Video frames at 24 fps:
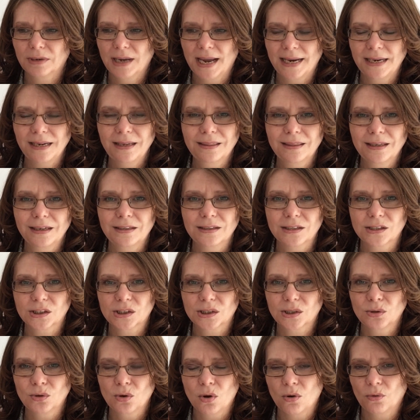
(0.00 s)
anything that's
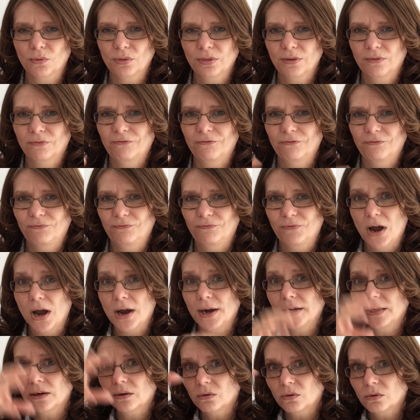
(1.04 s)
not the
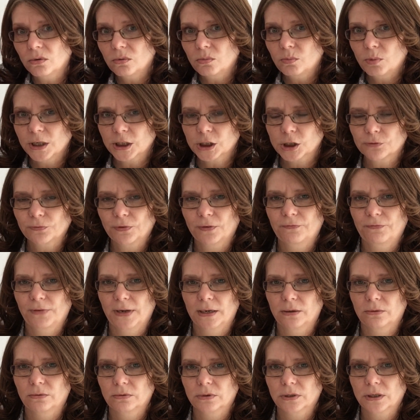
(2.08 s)
final wish
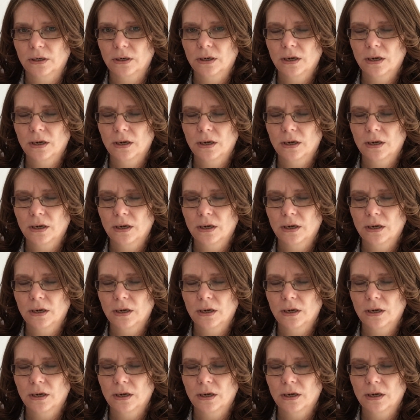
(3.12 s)
fulfilled,